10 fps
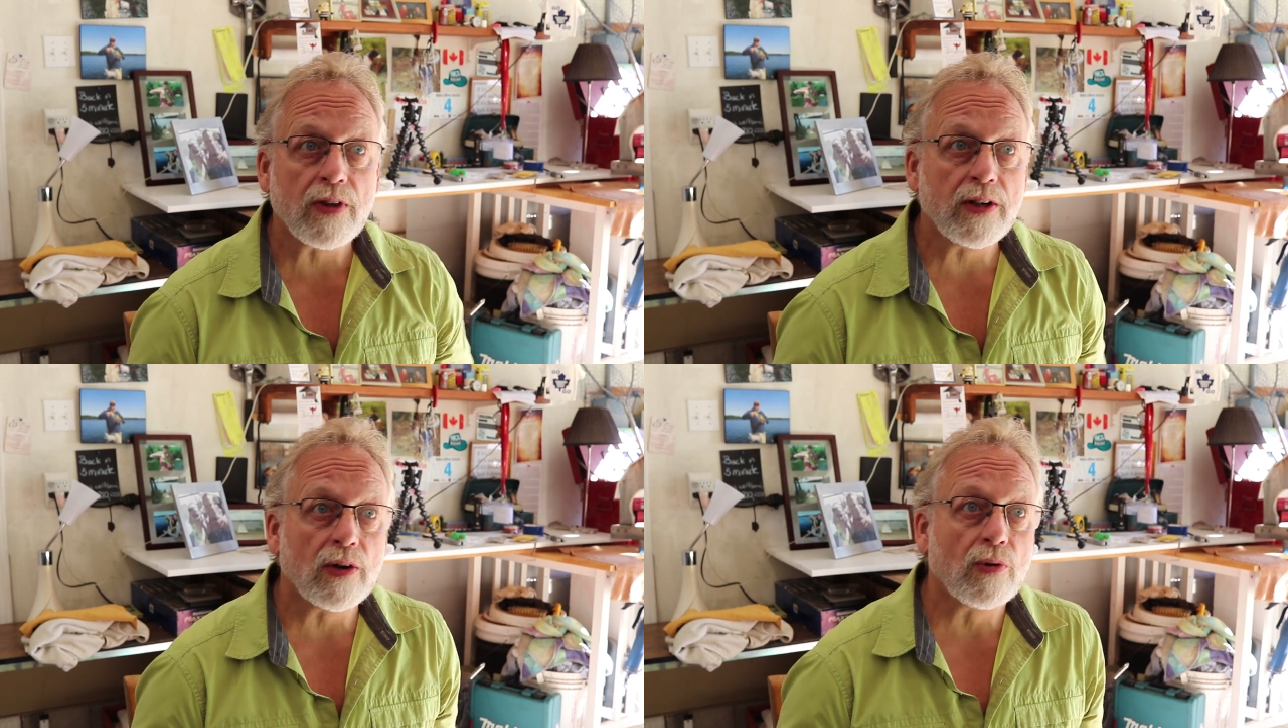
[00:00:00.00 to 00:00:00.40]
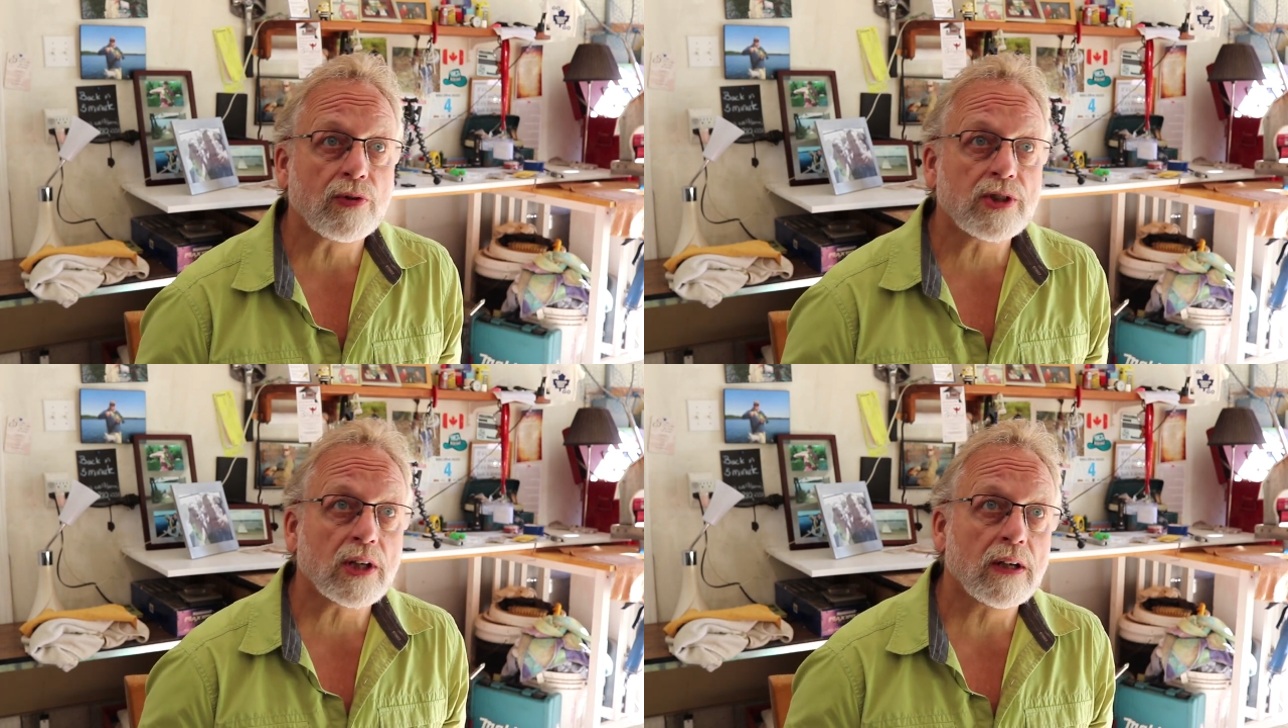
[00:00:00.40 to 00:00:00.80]
They
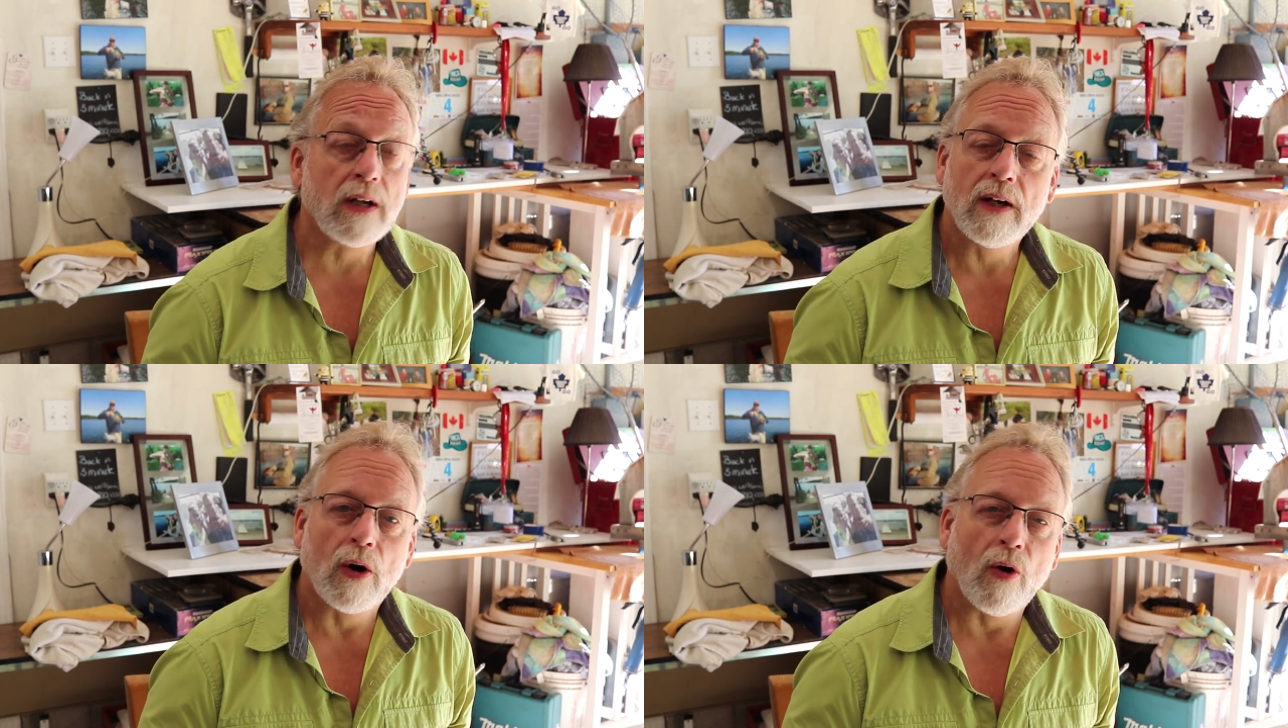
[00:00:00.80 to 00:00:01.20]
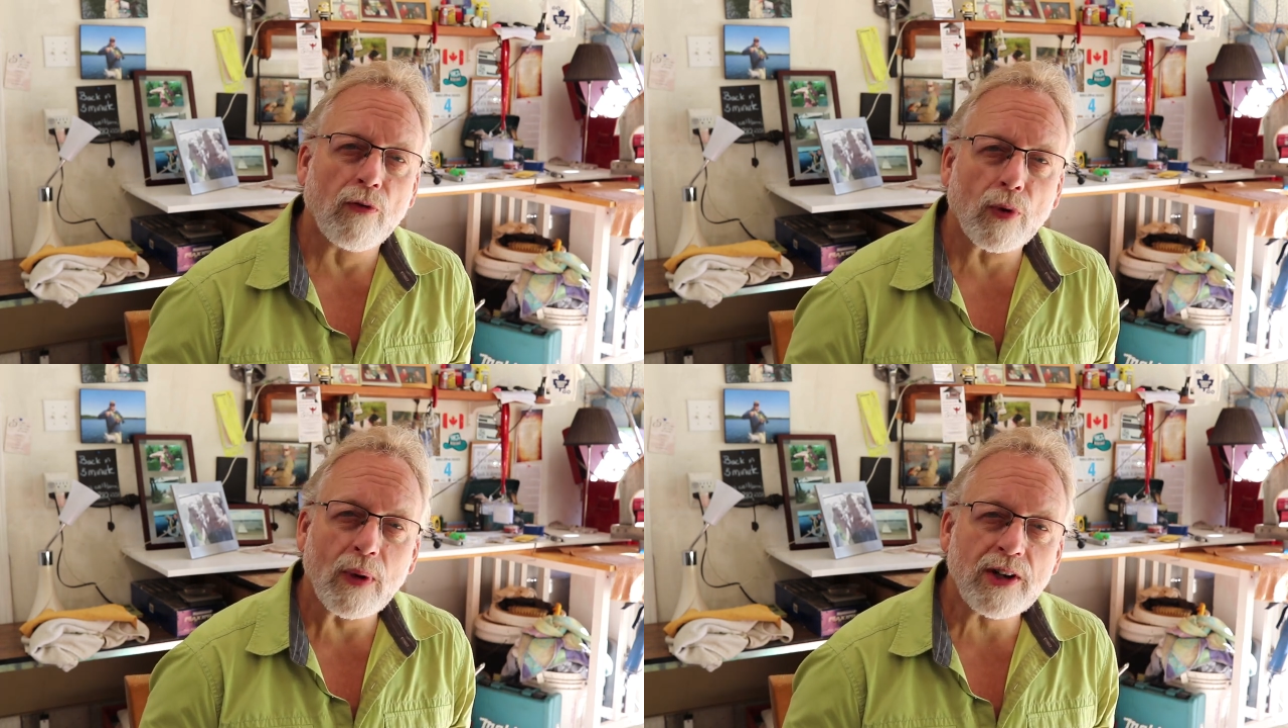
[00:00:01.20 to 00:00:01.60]
don't
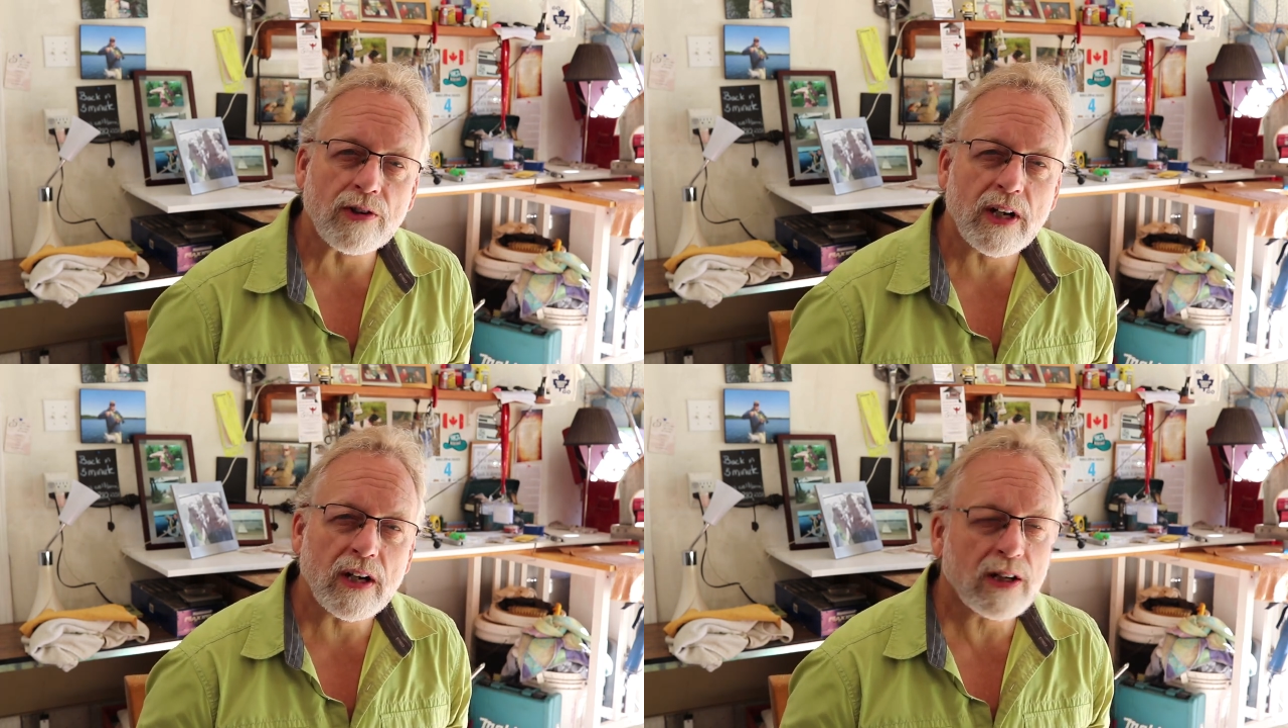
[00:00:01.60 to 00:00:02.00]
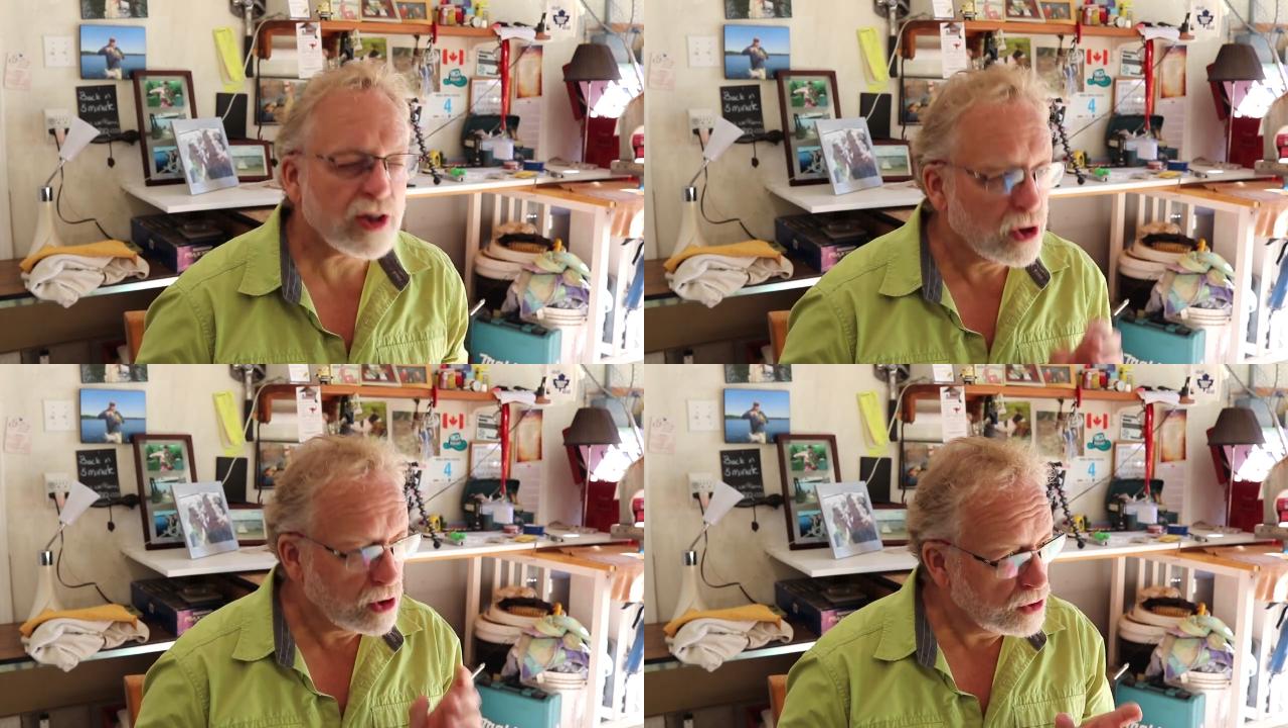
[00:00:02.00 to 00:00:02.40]
overwinter here
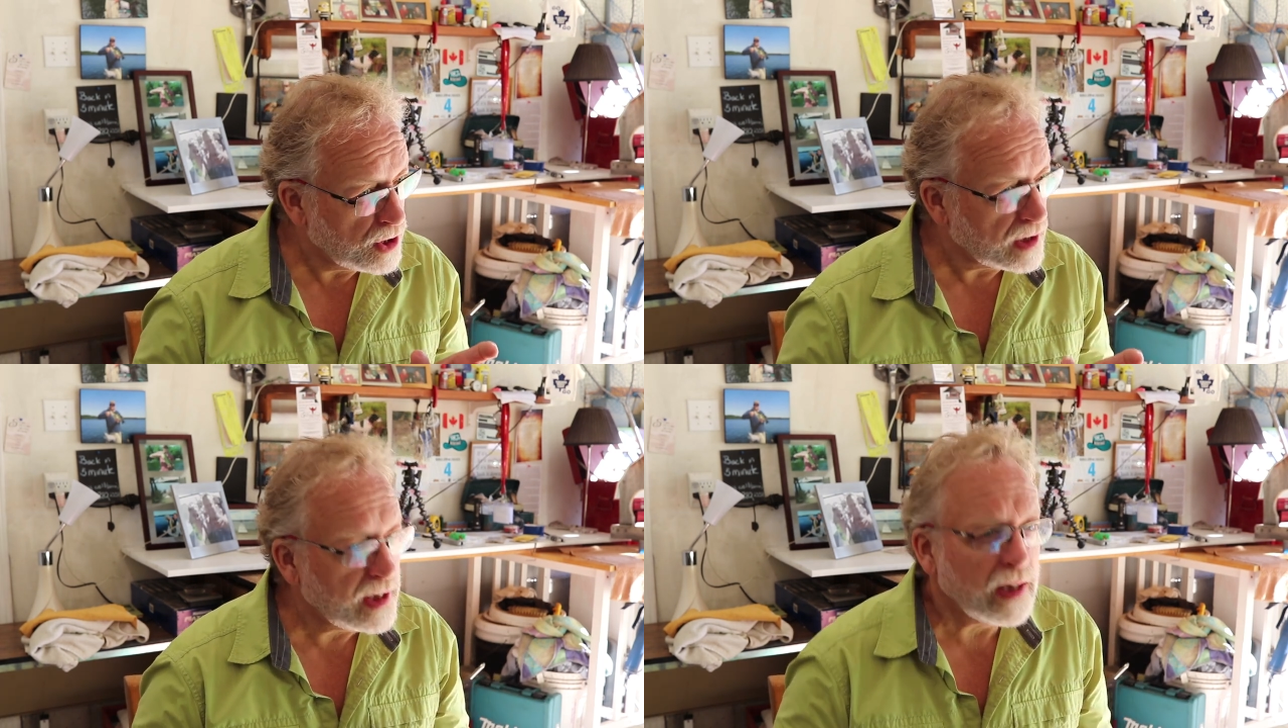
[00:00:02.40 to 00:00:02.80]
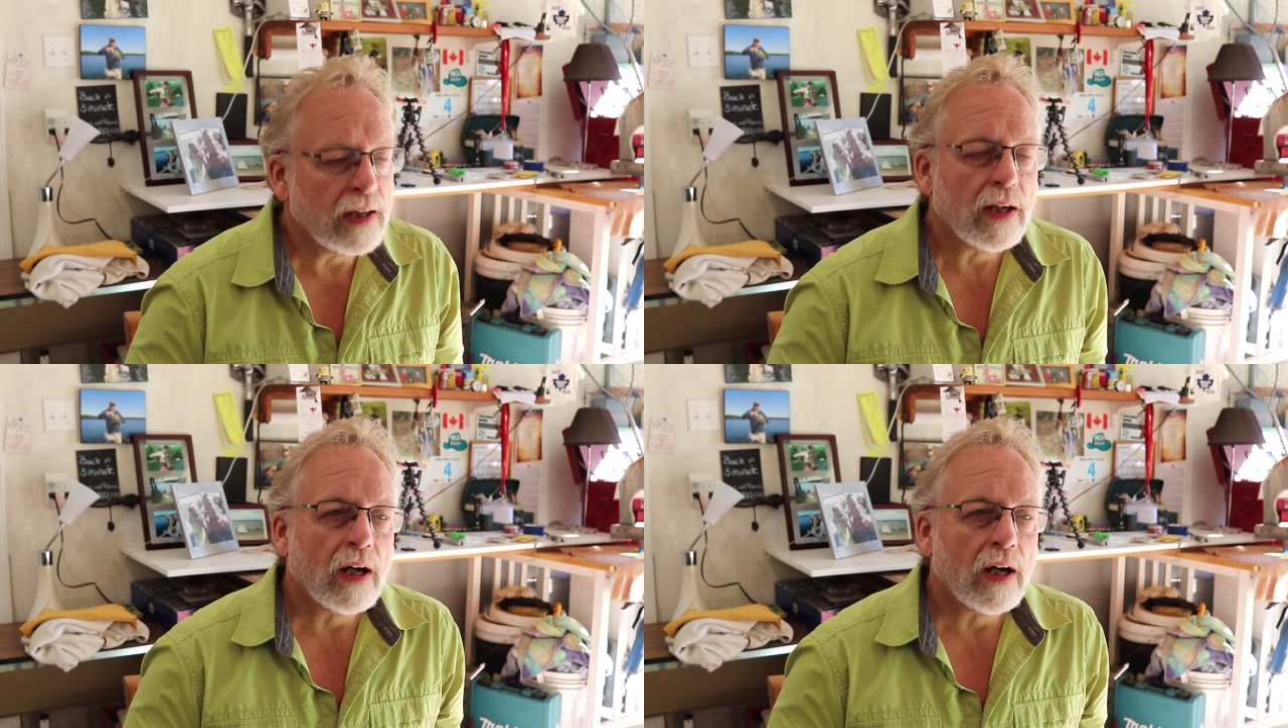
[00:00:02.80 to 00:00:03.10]
usually.